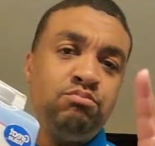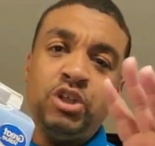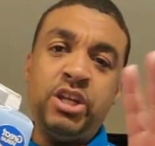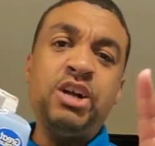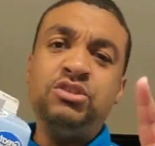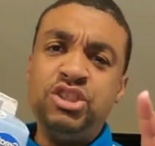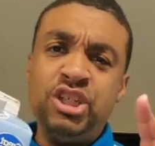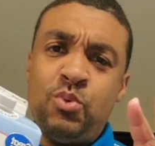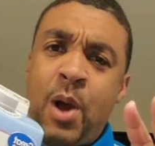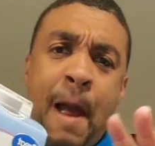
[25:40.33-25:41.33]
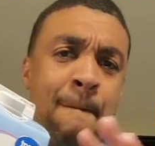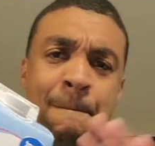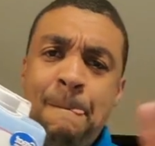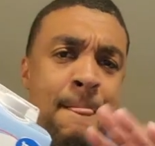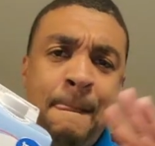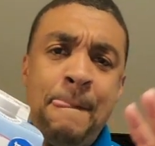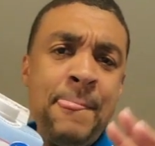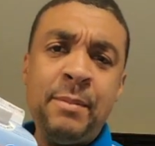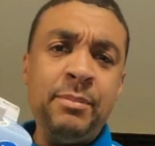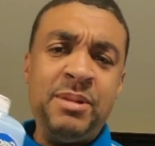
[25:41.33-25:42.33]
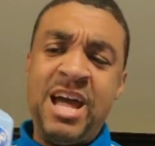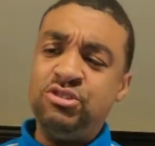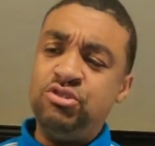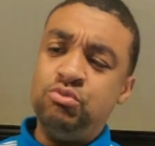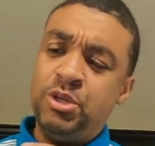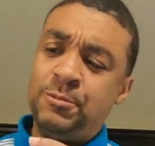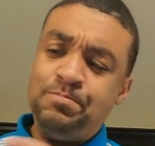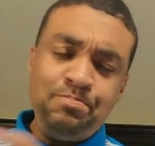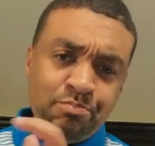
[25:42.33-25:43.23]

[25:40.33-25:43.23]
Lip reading: I'm not gonna tell you why. I'm not gonna use milk.